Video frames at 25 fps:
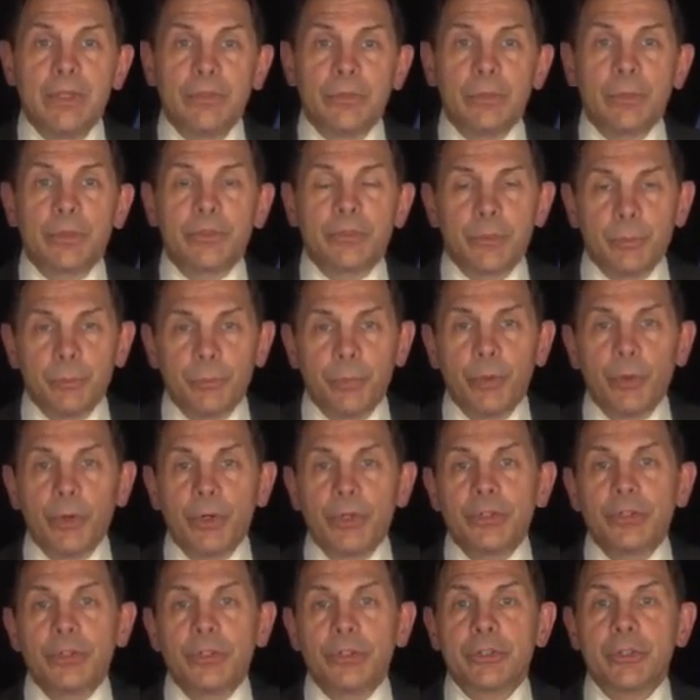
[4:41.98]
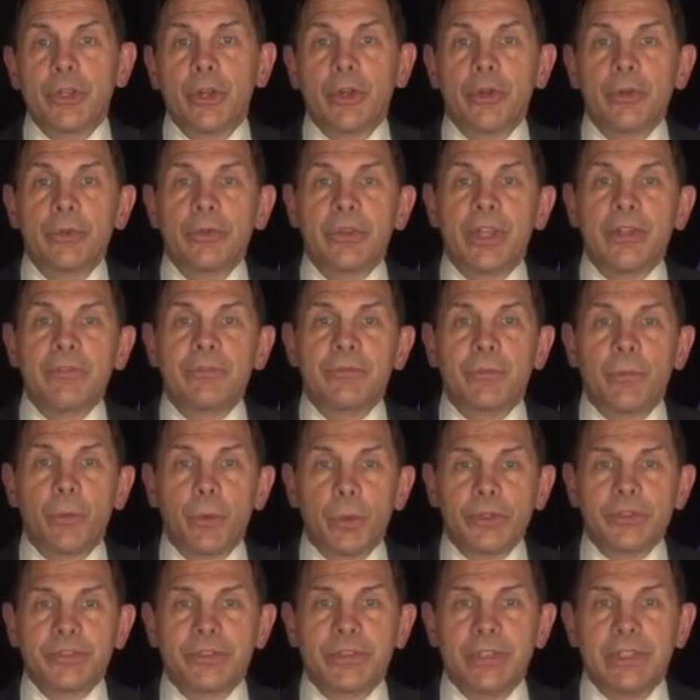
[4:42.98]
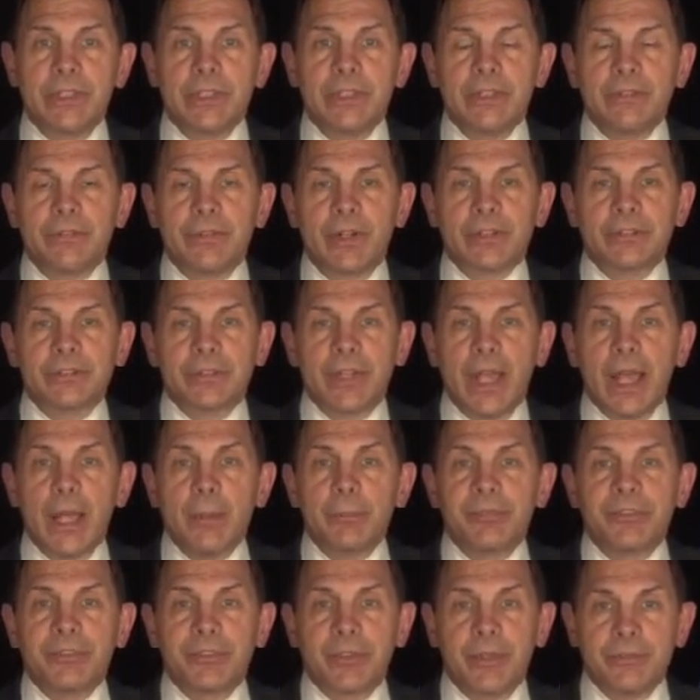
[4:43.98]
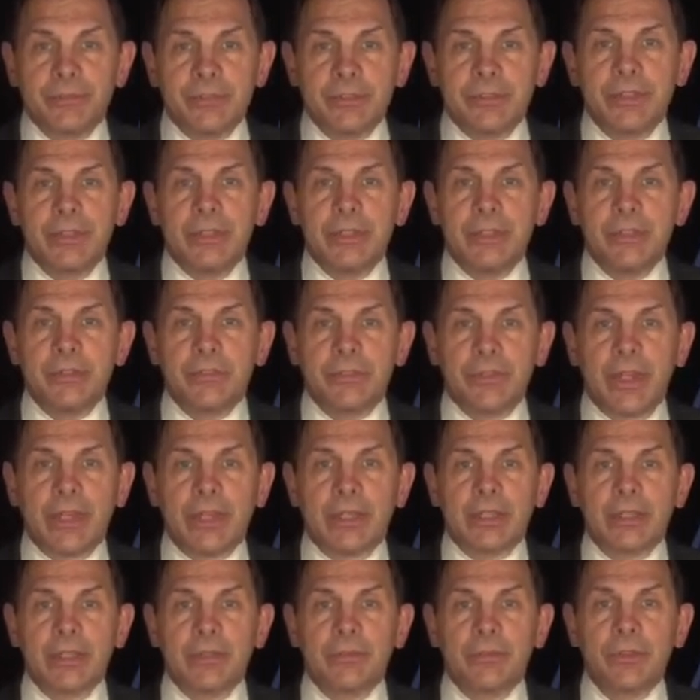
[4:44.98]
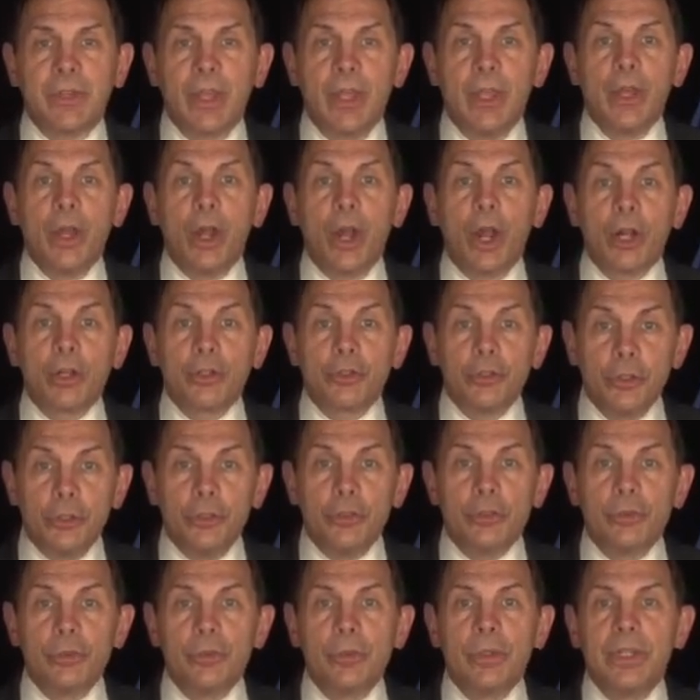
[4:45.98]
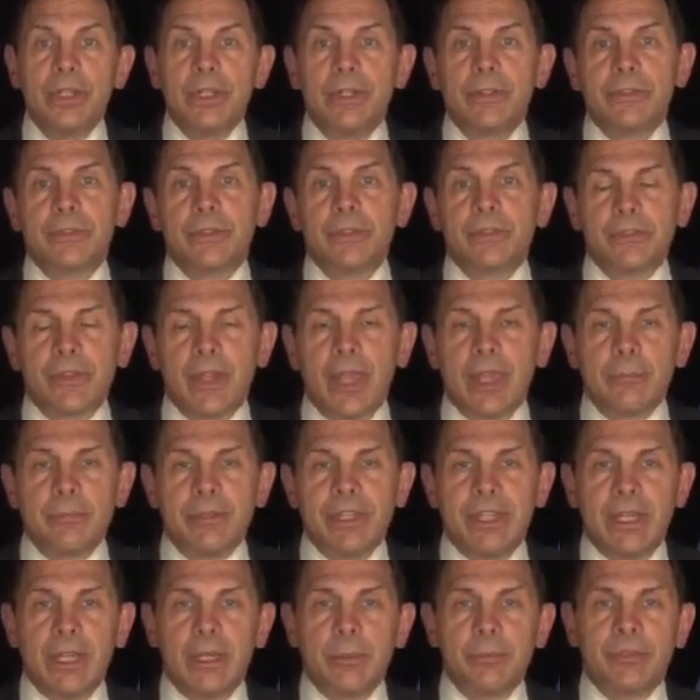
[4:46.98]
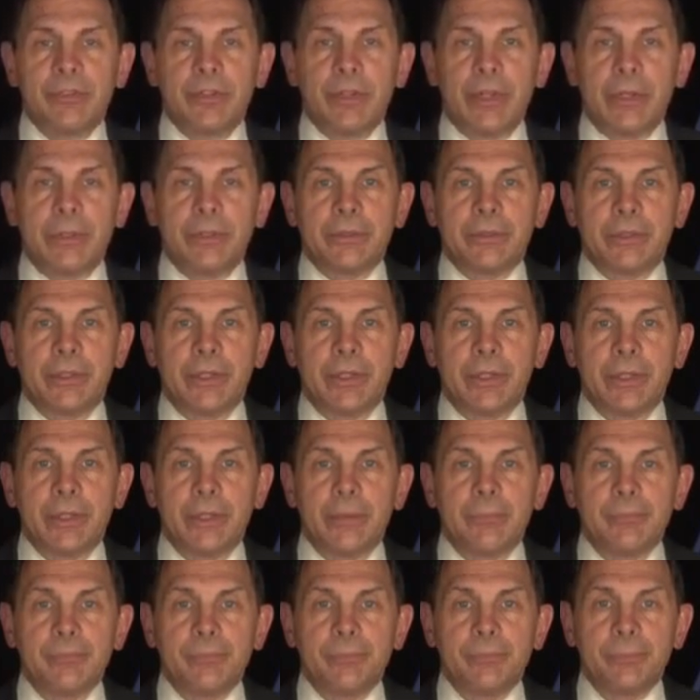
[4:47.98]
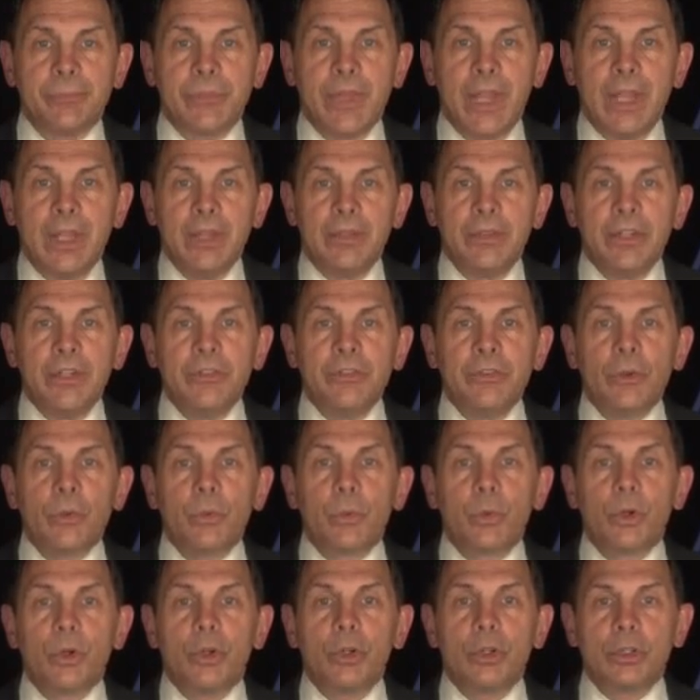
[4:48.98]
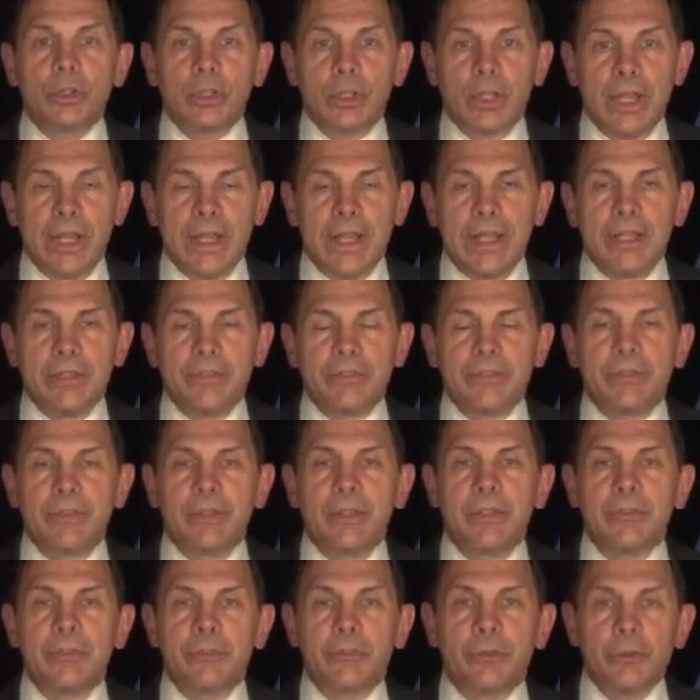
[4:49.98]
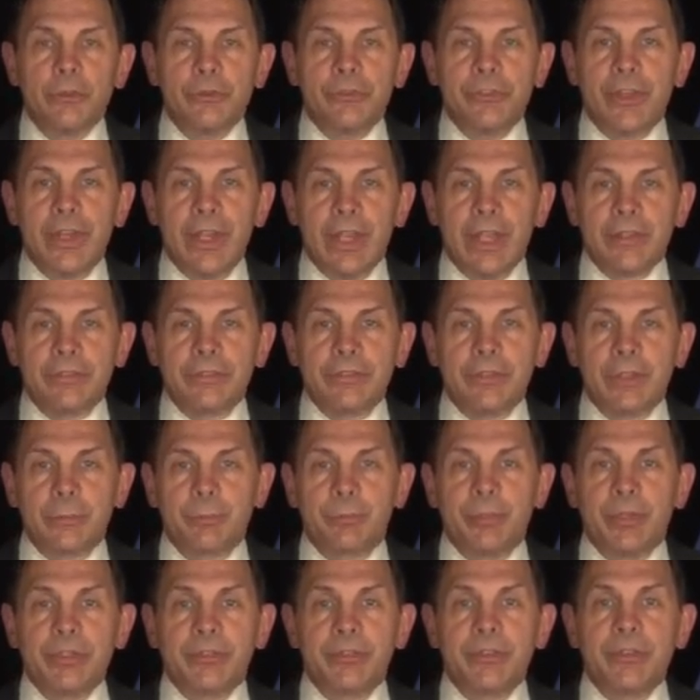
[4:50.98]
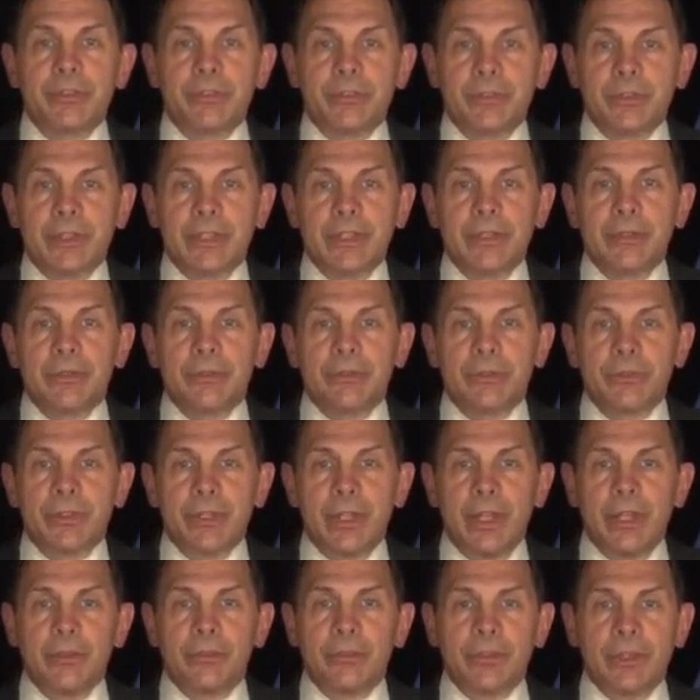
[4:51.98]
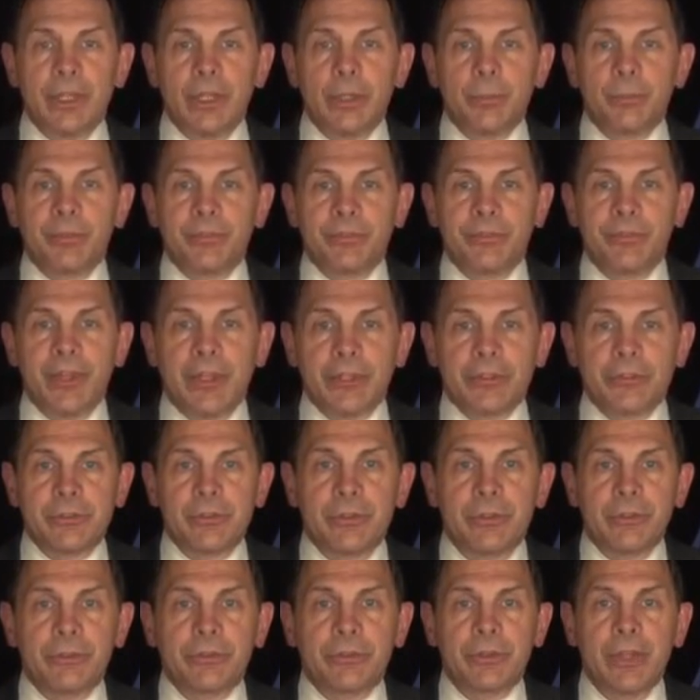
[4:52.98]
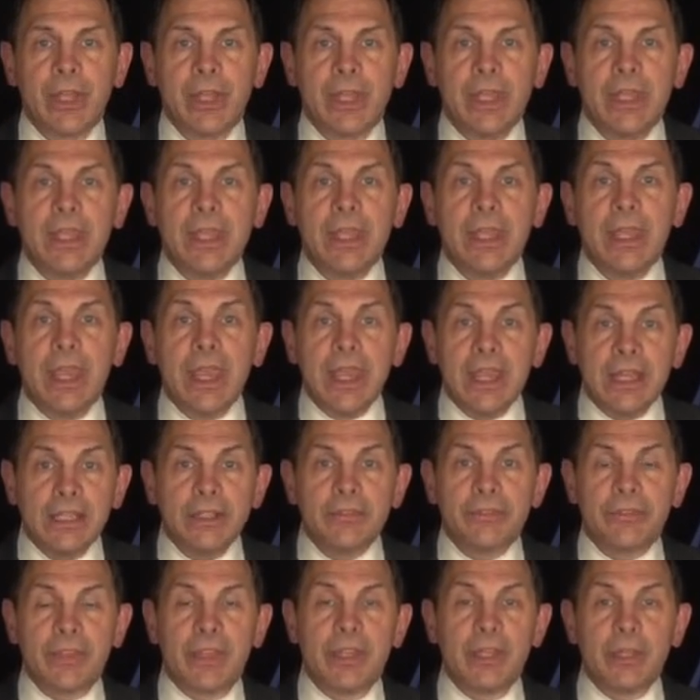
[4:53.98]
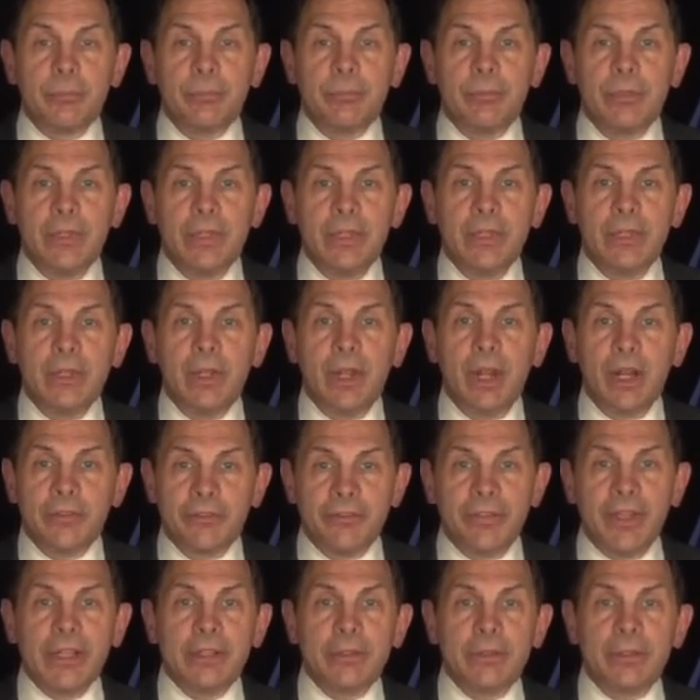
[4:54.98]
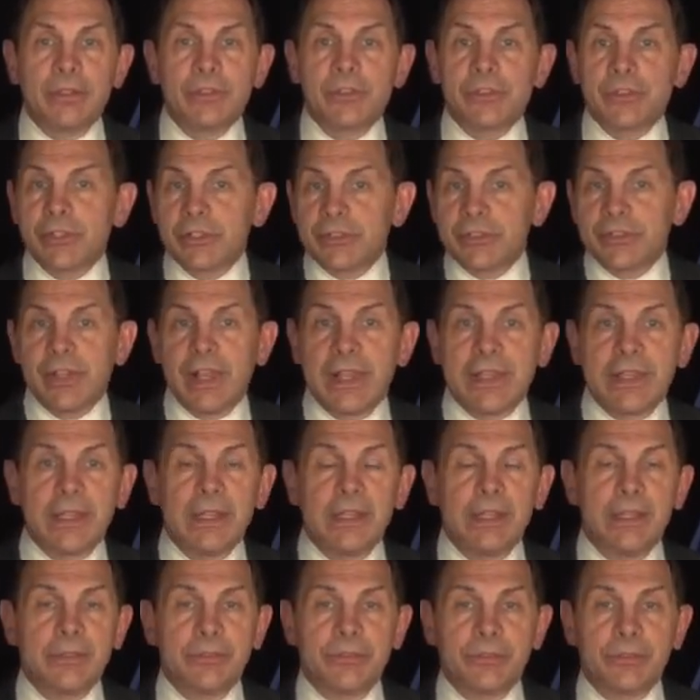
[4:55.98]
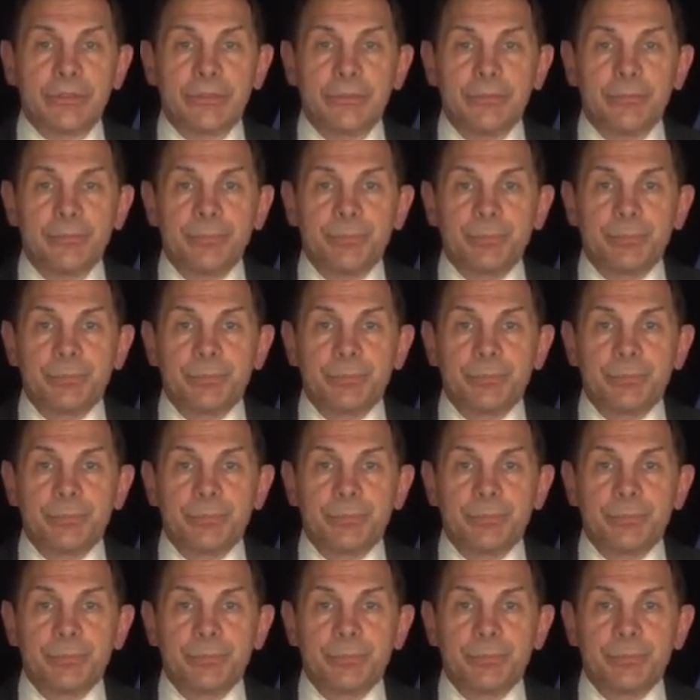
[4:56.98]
So it's important you know that 14 of our top 17 executives are new since I became secretary. These are world-class, enthusiastic business leaders and healthcare professionals. Eight of them are veterans just like us.